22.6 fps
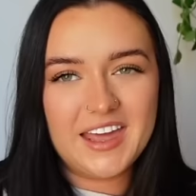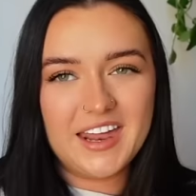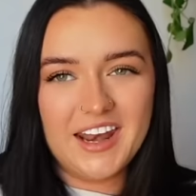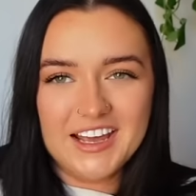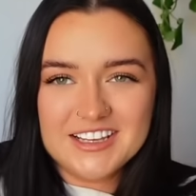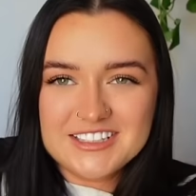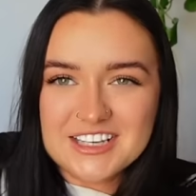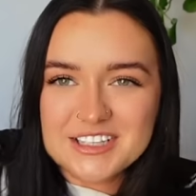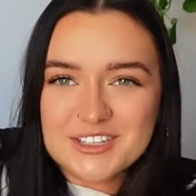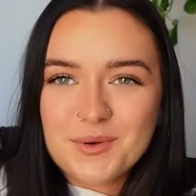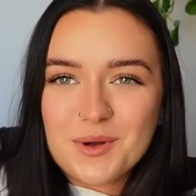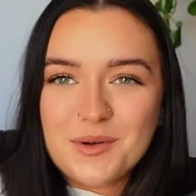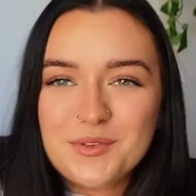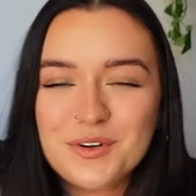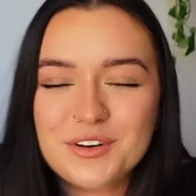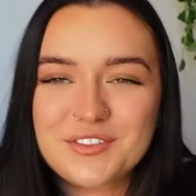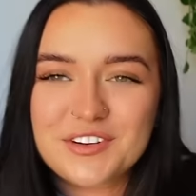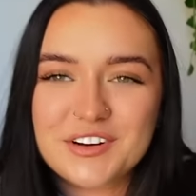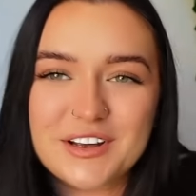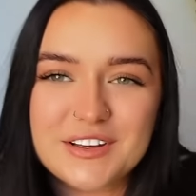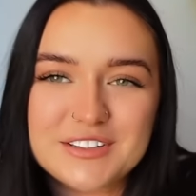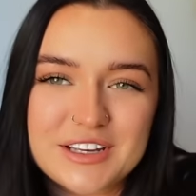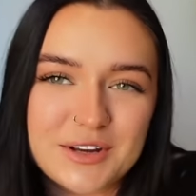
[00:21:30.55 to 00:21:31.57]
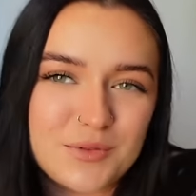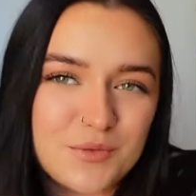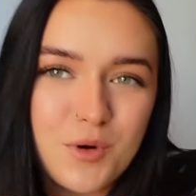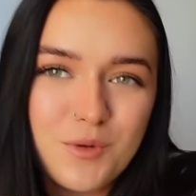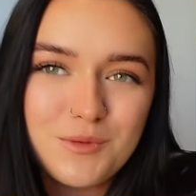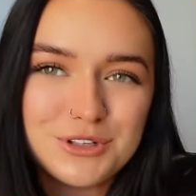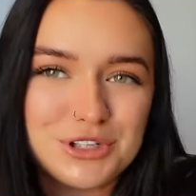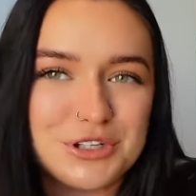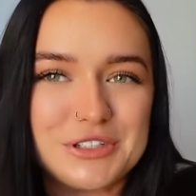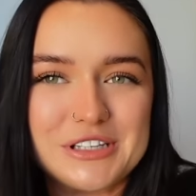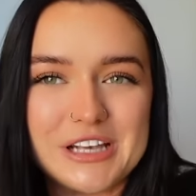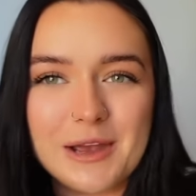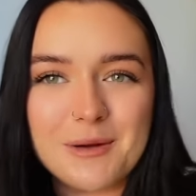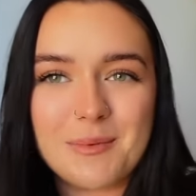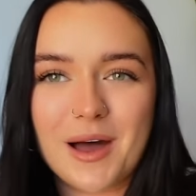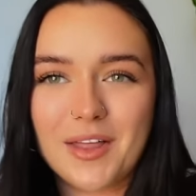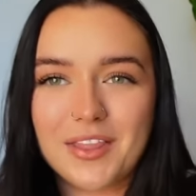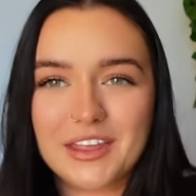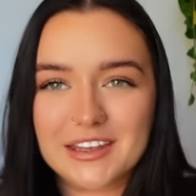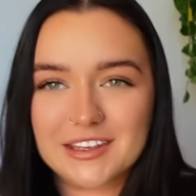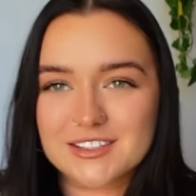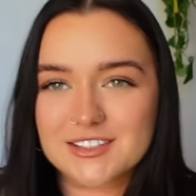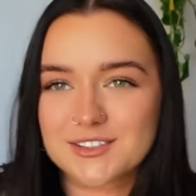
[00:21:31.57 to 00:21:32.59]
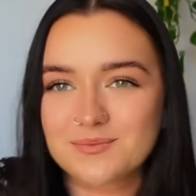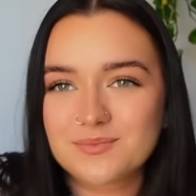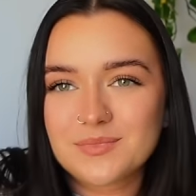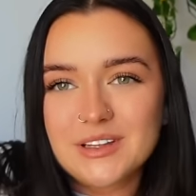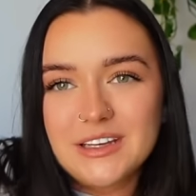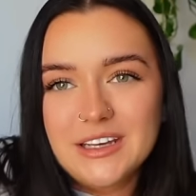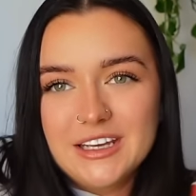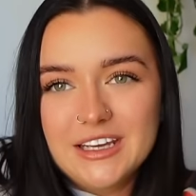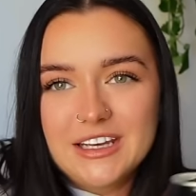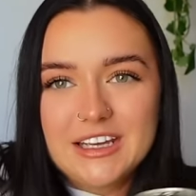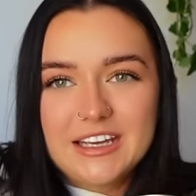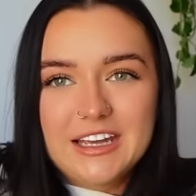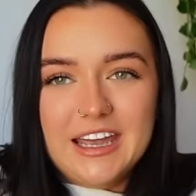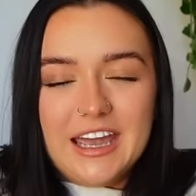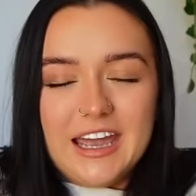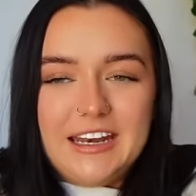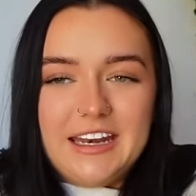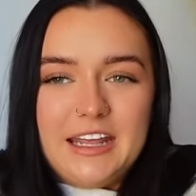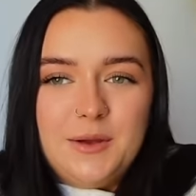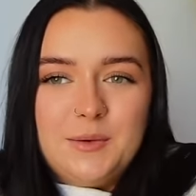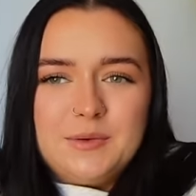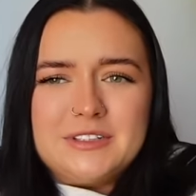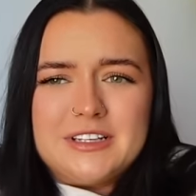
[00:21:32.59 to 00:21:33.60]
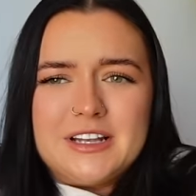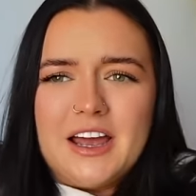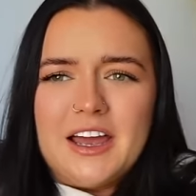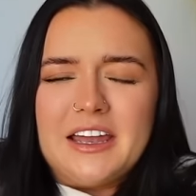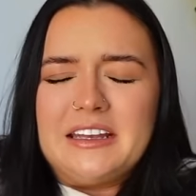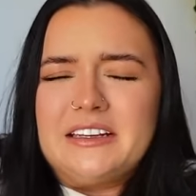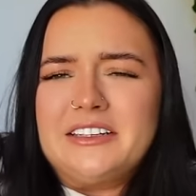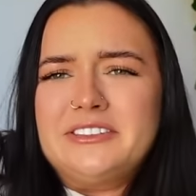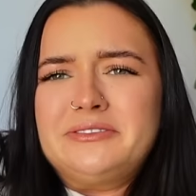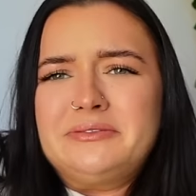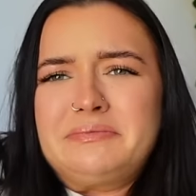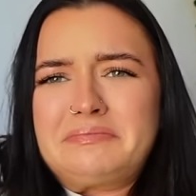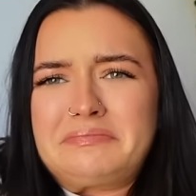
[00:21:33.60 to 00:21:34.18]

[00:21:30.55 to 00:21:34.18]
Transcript: I said to my boyfriend, I was like, what would you say about this? And he was like,